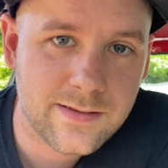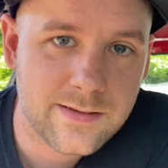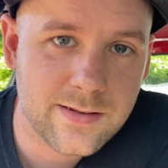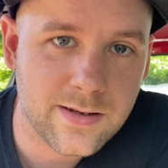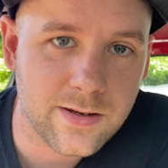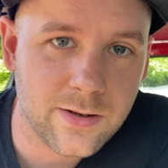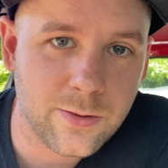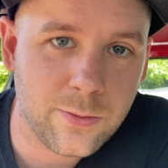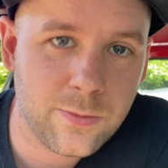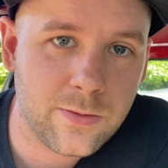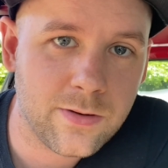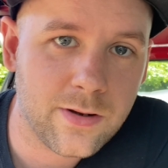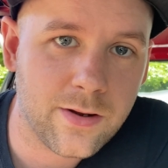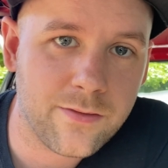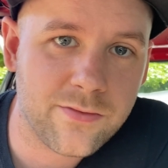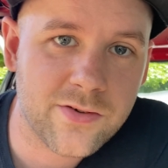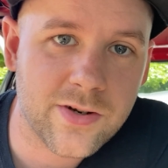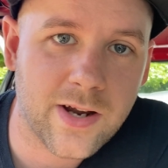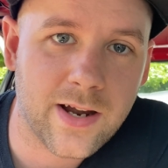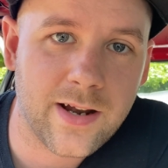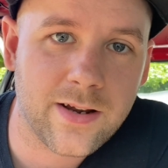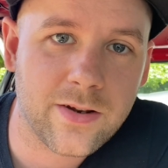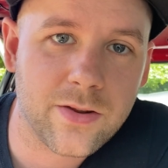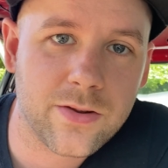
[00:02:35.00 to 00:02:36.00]
2 of
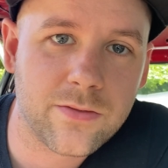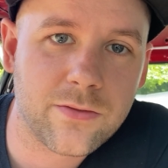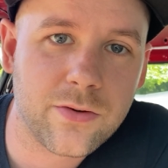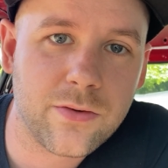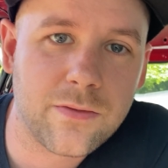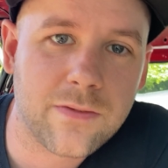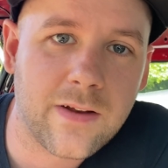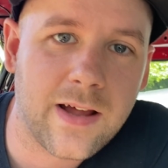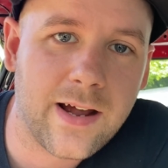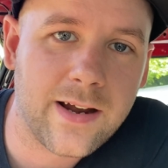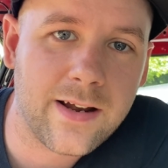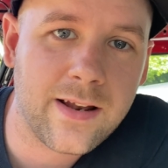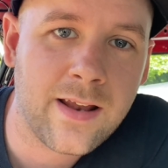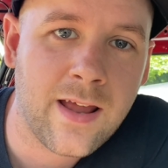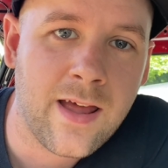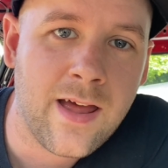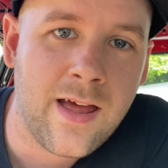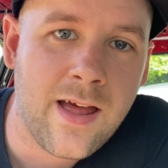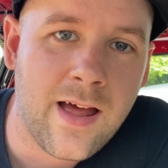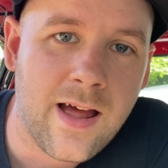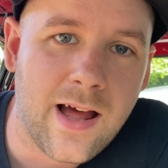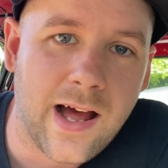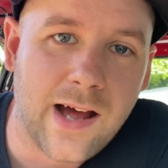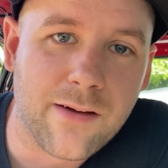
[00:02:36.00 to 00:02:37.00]
trying to do the roof line.
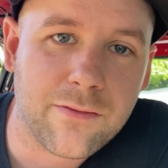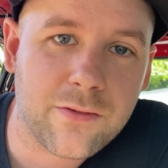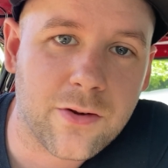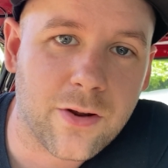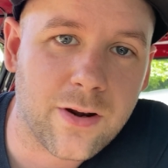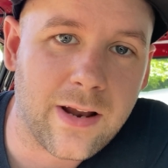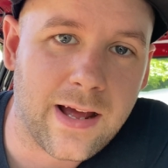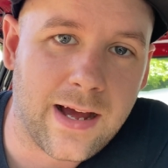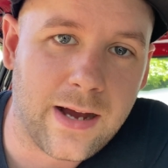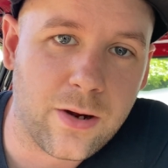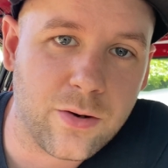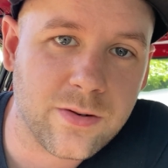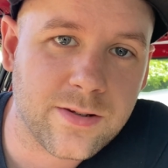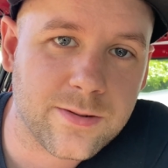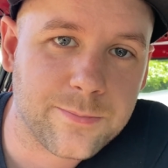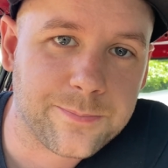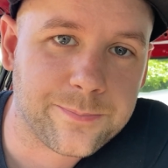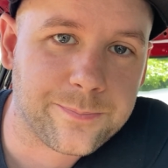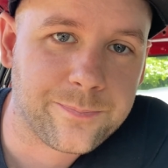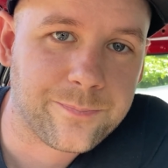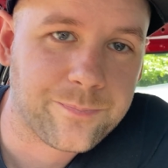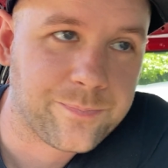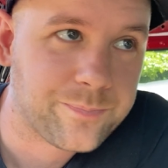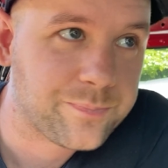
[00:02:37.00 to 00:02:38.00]
I've got it out,
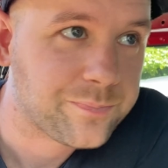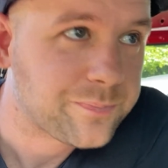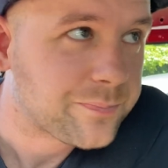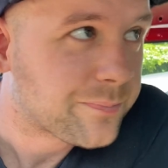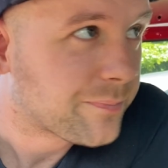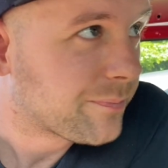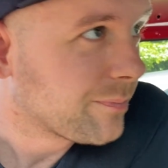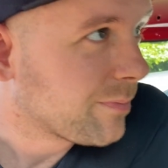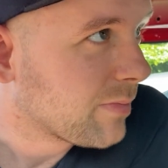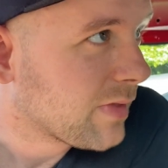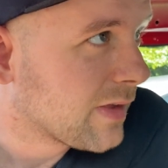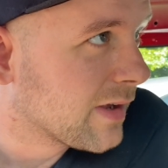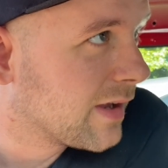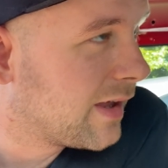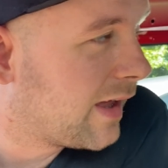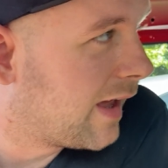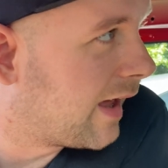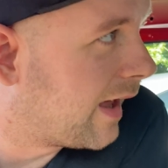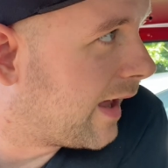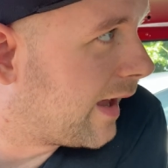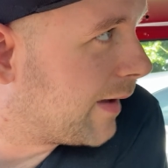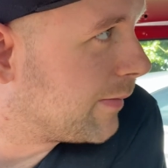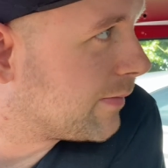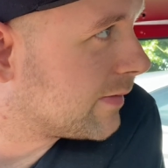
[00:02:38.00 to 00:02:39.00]

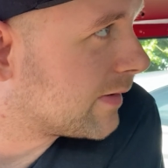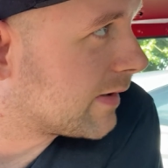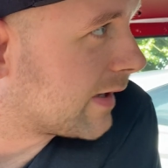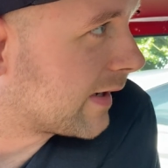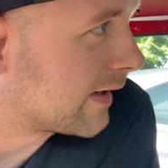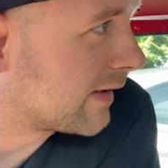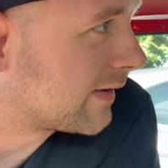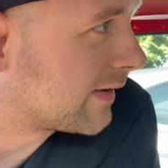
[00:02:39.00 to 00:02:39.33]
and like I